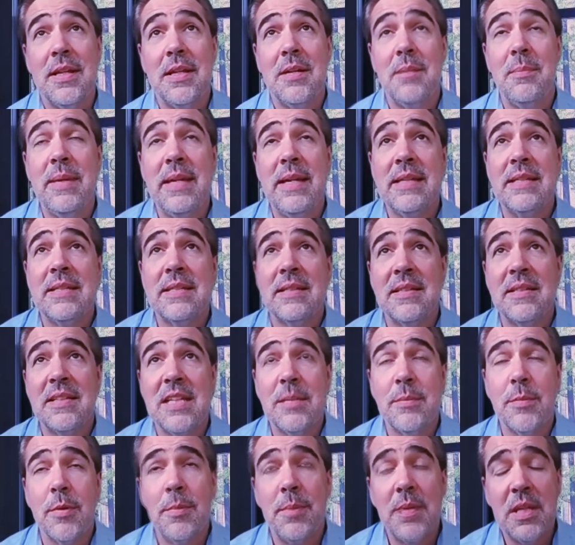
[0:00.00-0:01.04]
an, amazing
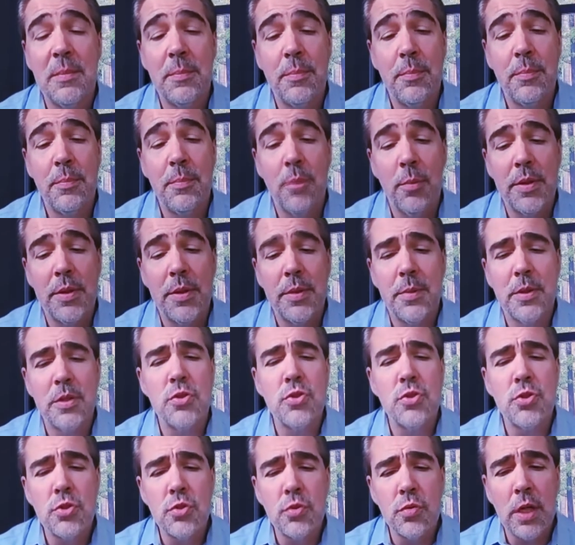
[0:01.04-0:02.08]
team of people. But but
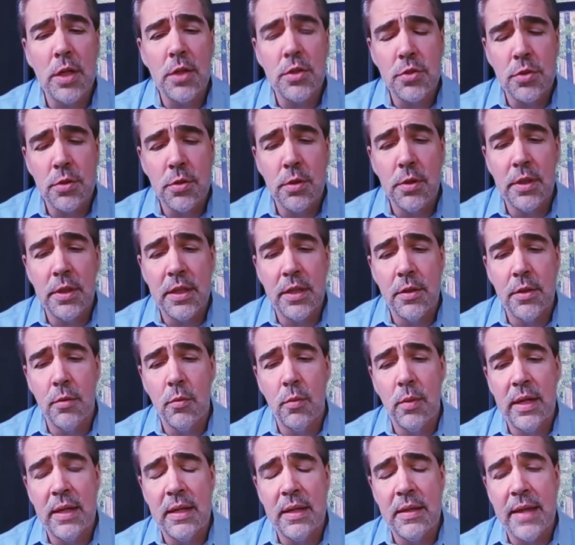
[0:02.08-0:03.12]
structurally, the
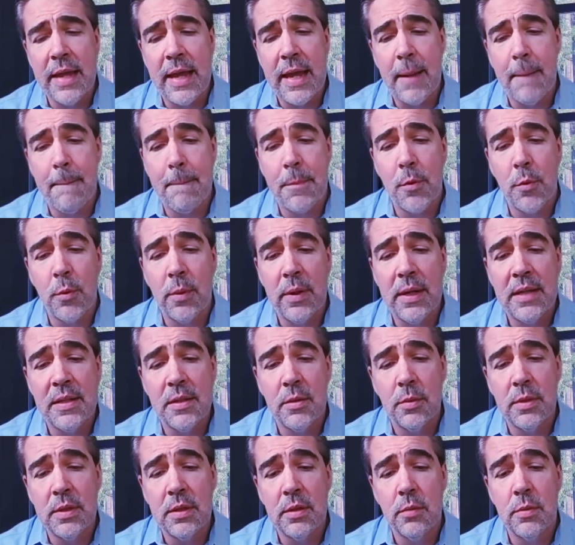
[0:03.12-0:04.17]
way that the way that
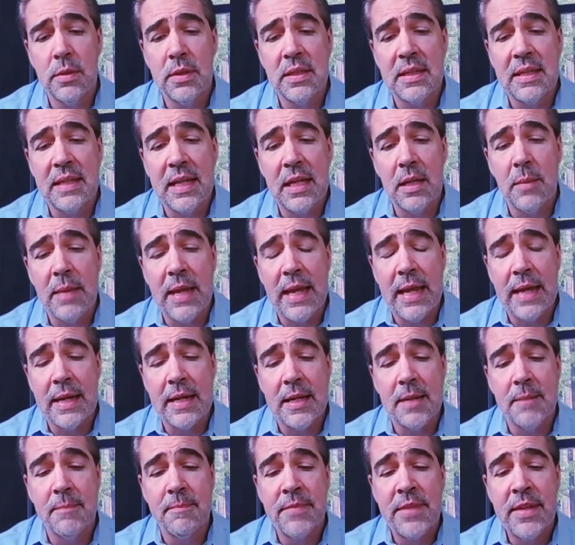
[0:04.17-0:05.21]
we we came at
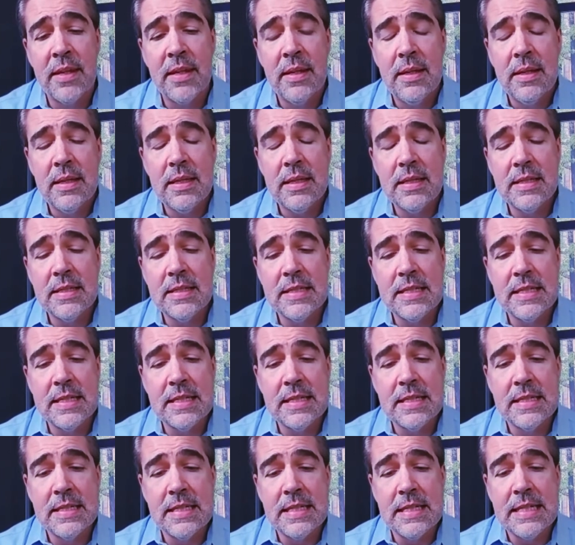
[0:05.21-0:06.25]
it is
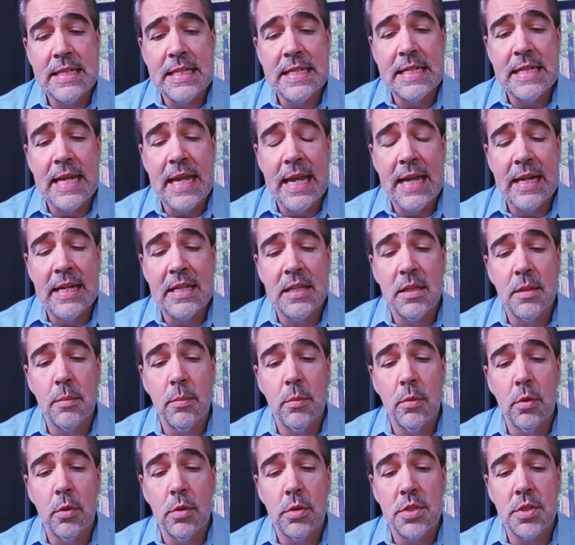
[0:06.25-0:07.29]
in in any
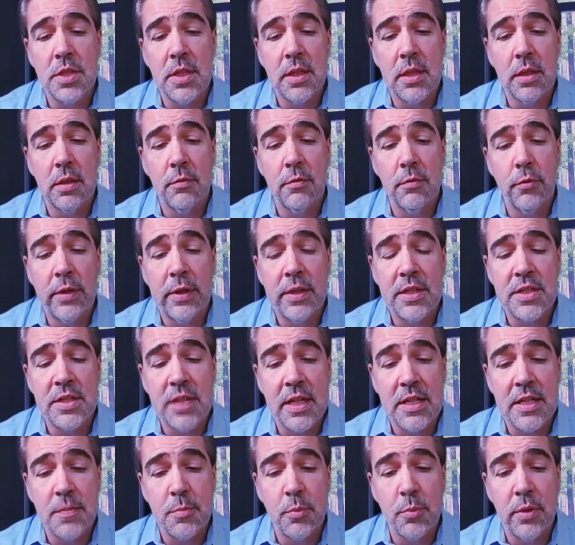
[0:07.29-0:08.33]
emerging
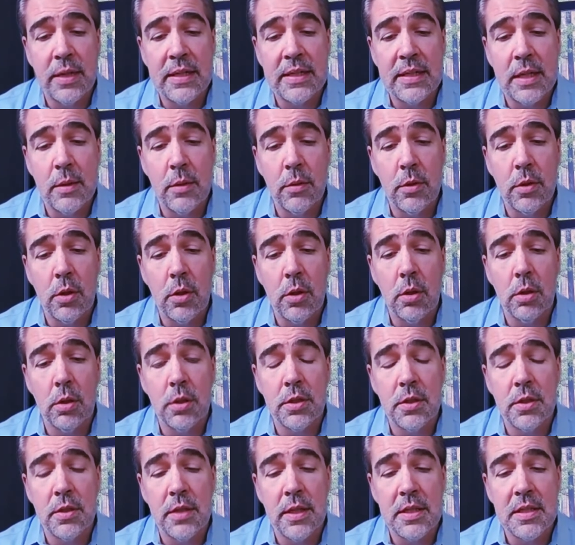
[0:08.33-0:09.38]
franchise brand. I would
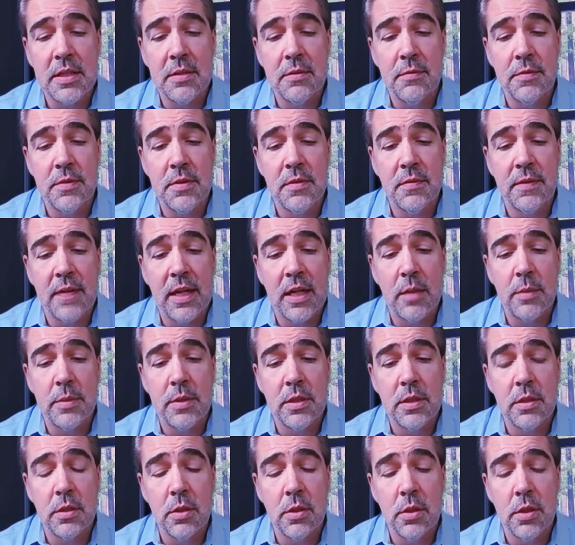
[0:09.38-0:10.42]
argue that you've you've got to
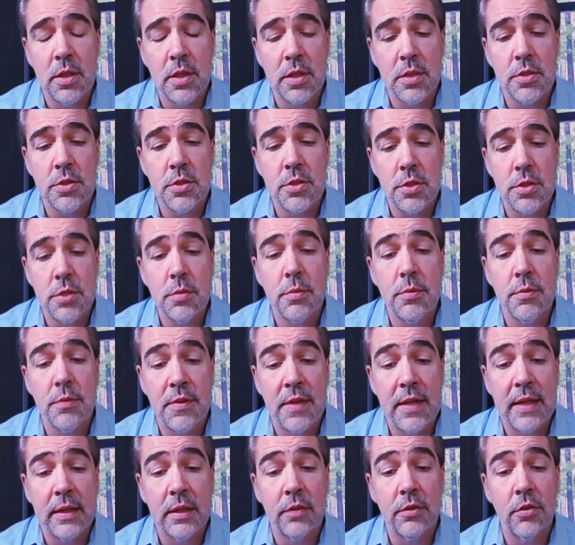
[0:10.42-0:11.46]
be good at two
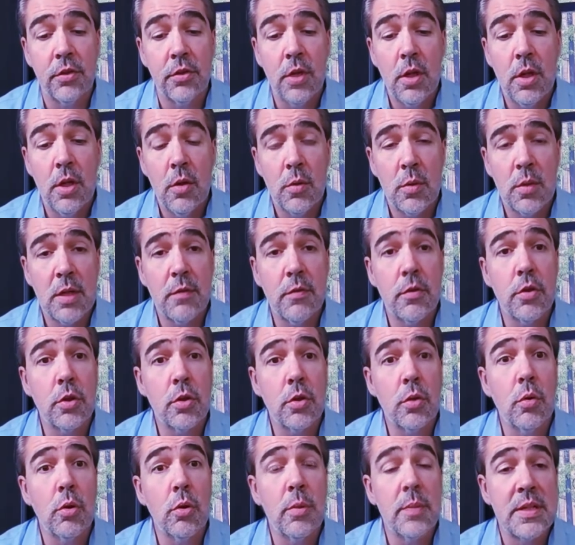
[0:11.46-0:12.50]
things: whatever the
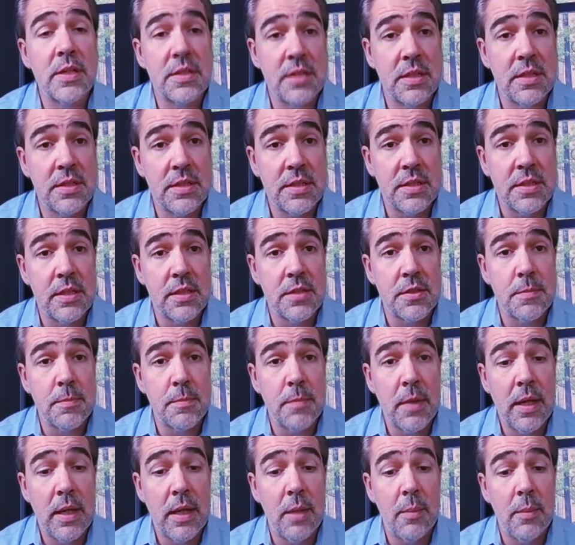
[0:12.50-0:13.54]
core business is,
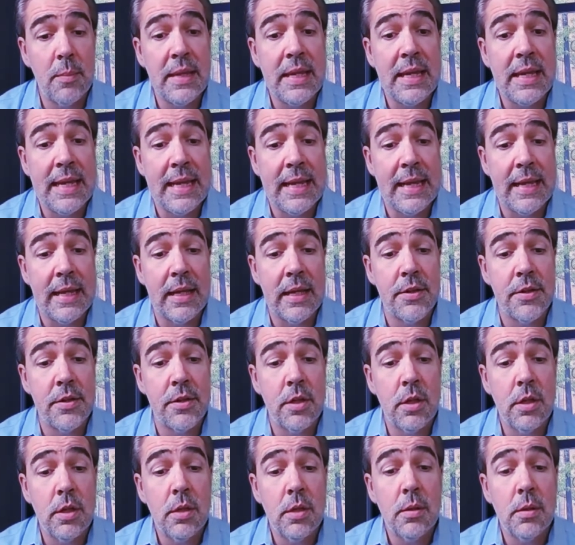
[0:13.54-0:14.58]
um, and
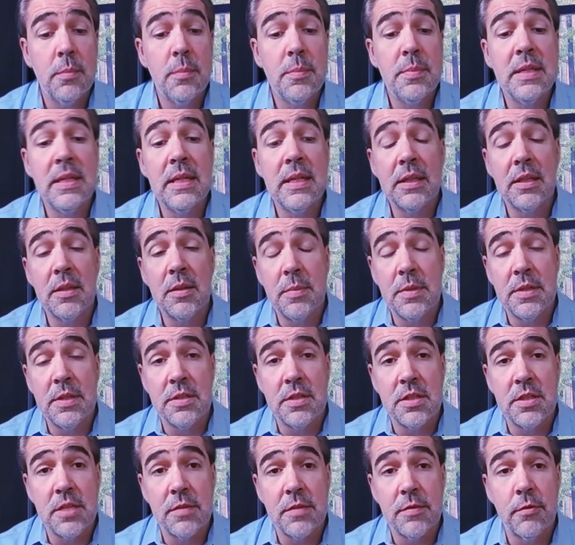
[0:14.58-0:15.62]
being the
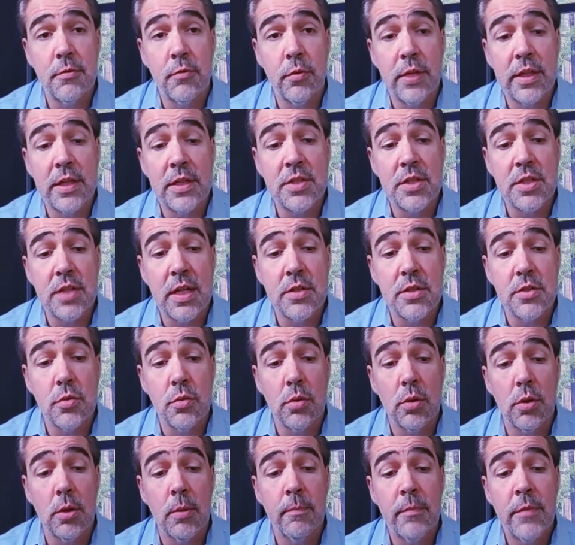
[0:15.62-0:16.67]
business of a
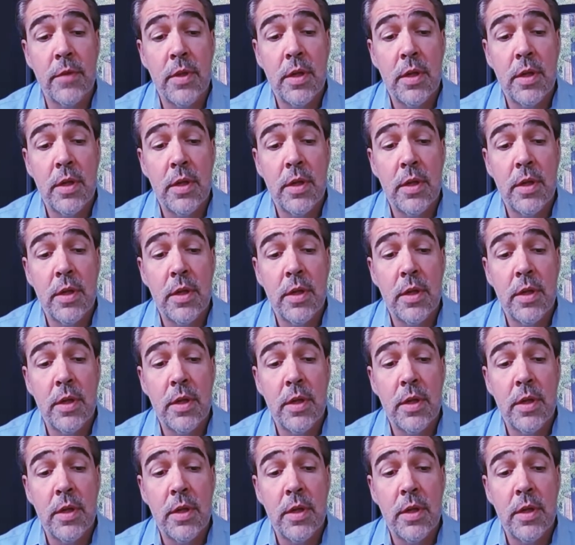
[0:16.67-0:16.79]
franchisor.